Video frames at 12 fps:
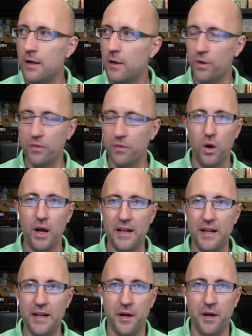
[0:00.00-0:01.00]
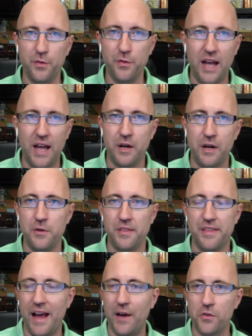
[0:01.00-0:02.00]
with 500,
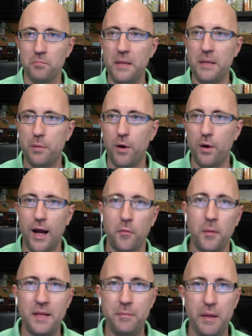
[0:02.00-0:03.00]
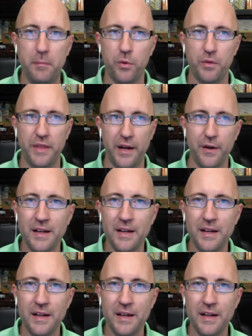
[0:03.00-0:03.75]
1,000 people, however many people were there.